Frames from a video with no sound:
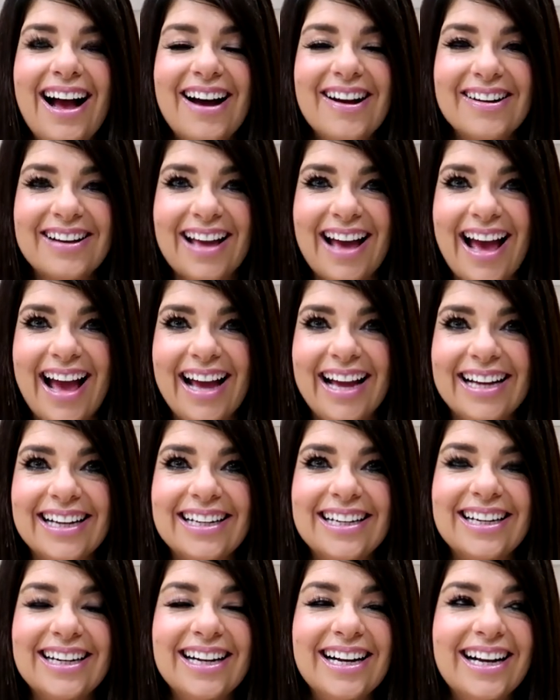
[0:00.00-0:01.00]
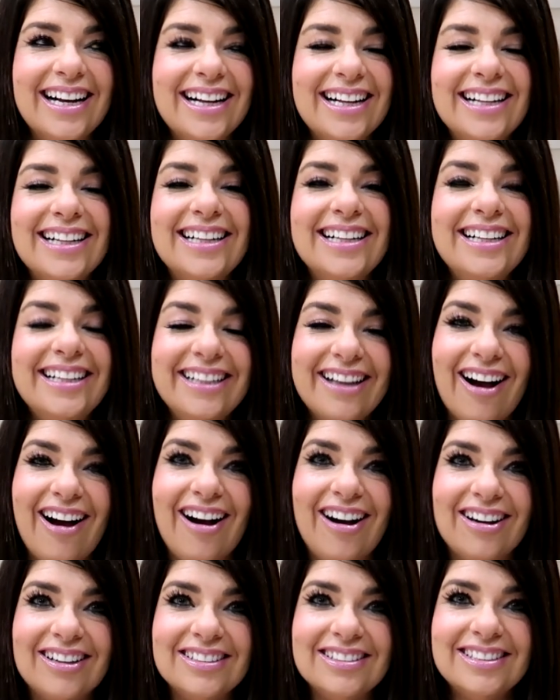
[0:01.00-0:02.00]
Okay.
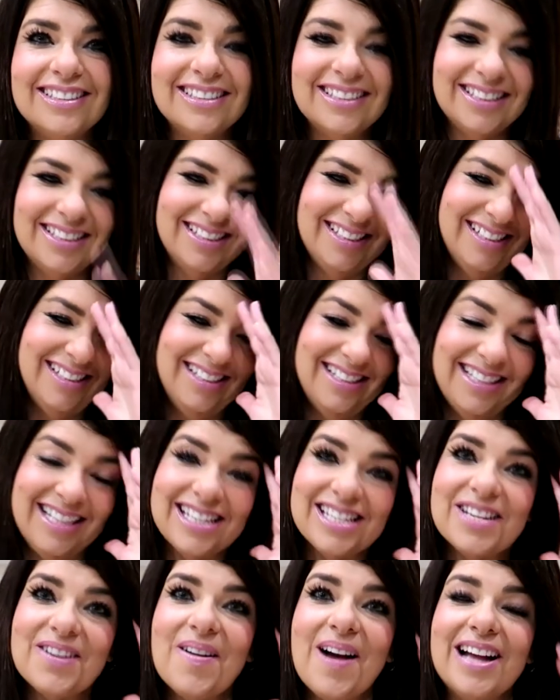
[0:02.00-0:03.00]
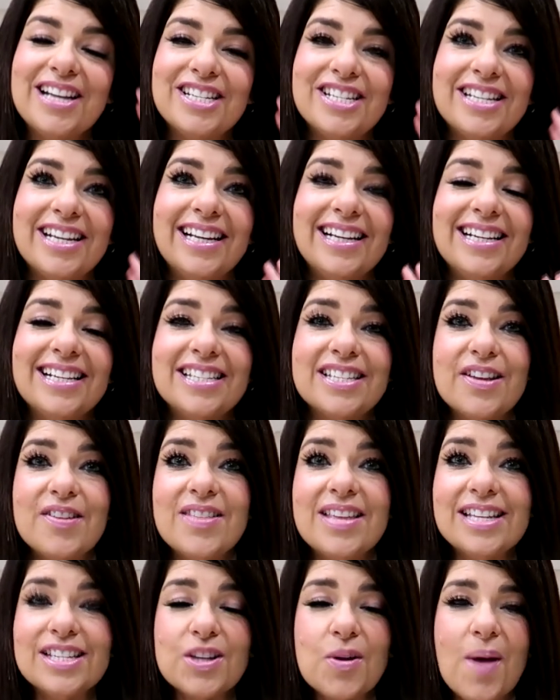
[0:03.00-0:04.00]
Y'all, this question. So
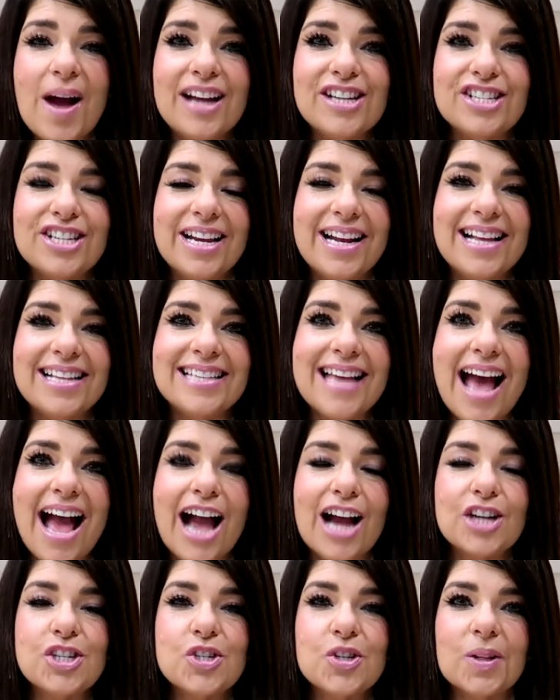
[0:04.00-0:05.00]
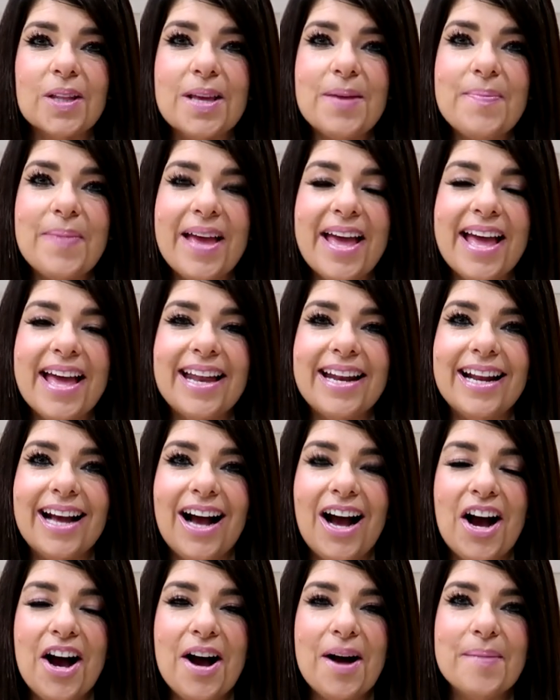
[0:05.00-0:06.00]
this question has actually been
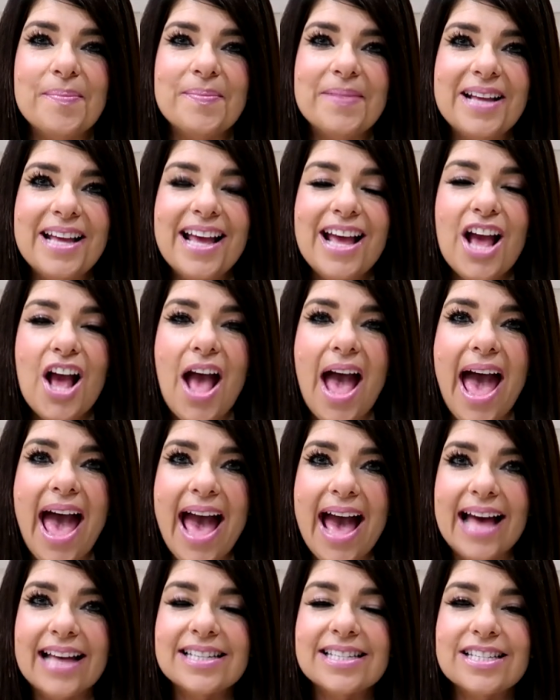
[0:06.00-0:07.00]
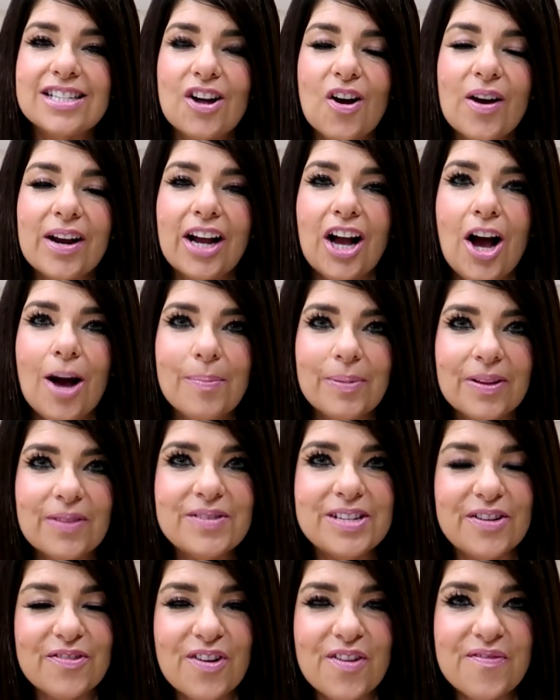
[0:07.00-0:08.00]
asked on a couple
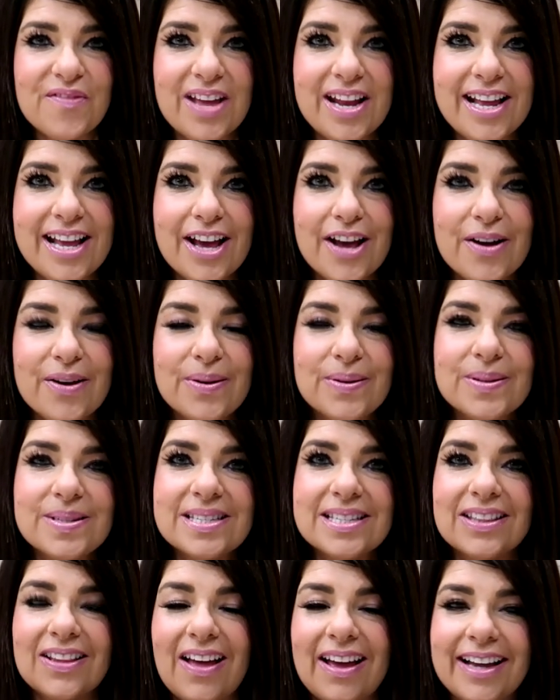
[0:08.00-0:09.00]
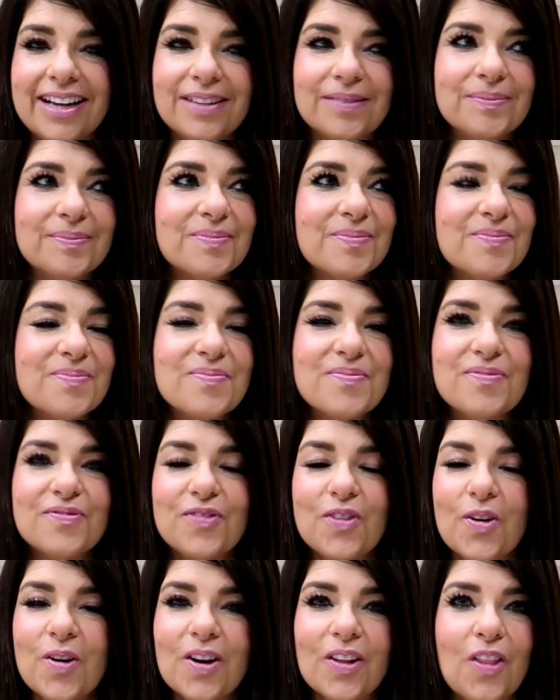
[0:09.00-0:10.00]
of different videos like
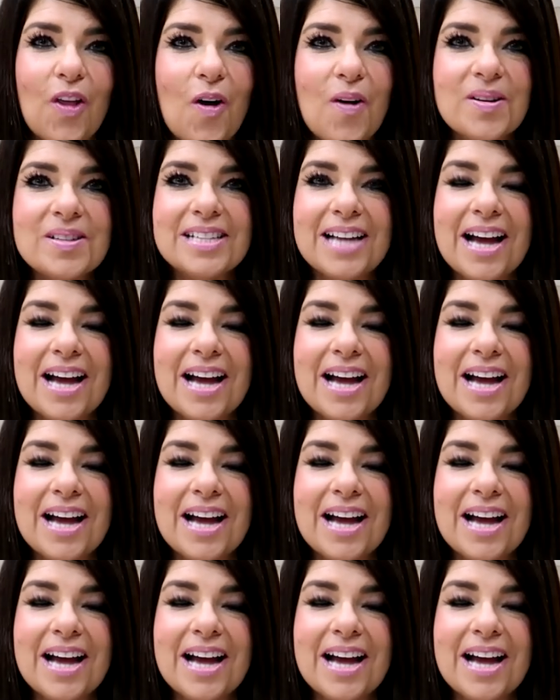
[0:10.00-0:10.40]
for a long